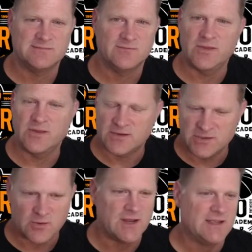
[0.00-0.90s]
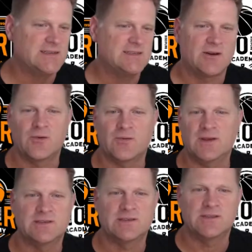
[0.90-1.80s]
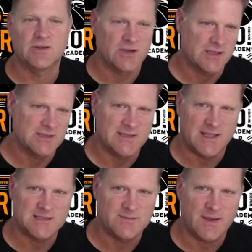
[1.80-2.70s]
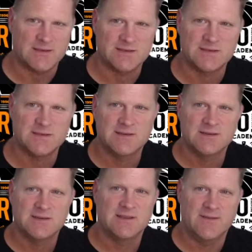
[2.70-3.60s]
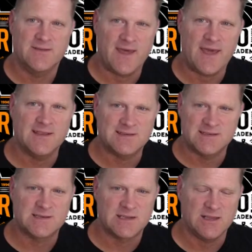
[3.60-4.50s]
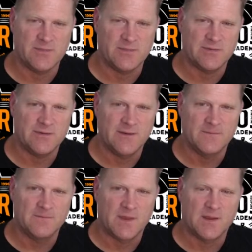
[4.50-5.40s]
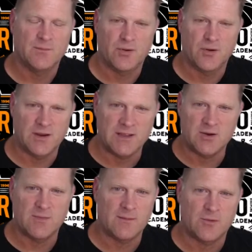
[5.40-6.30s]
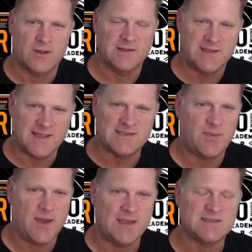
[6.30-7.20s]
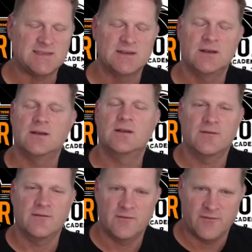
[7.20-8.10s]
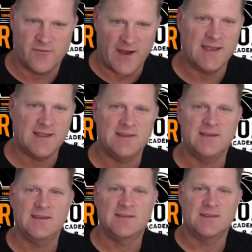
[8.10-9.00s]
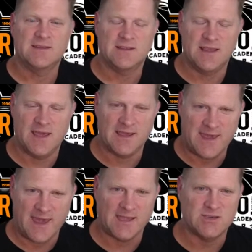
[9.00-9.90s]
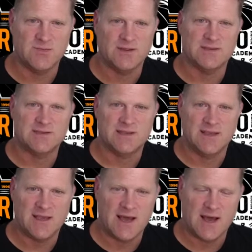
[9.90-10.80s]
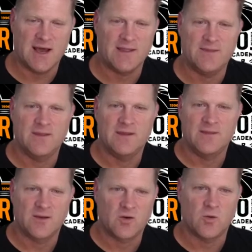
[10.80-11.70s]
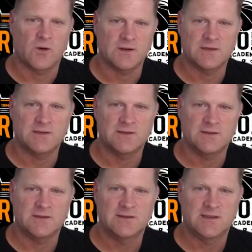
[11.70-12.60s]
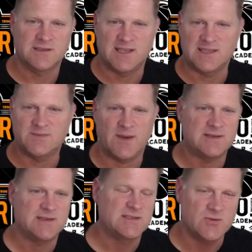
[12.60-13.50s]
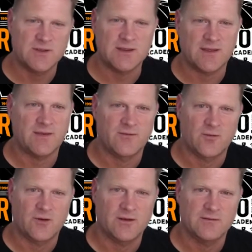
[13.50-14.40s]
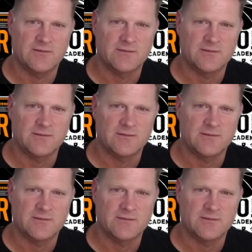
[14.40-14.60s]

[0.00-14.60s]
when there's no necessary reason to look into dead space. That is this clip. Put it in your memory. Dead space, find engagements on the court. Because dead space is doing nothing for you.